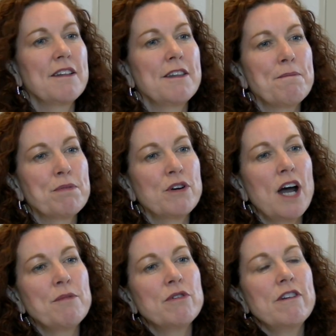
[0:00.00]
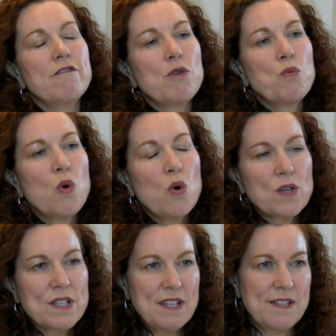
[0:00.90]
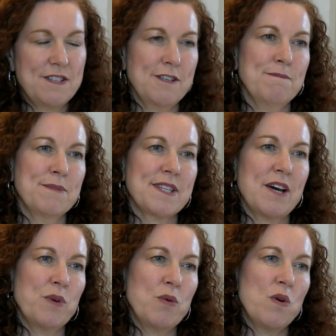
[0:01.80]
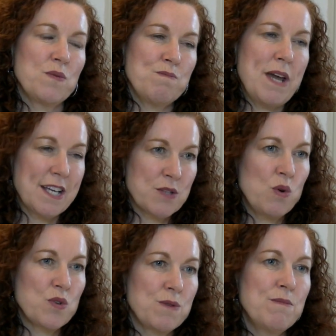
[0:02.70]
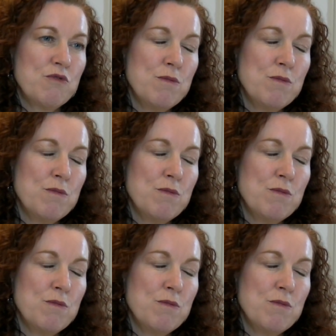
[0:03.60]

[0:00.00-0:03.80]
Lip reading: The primary reward systems that make us want to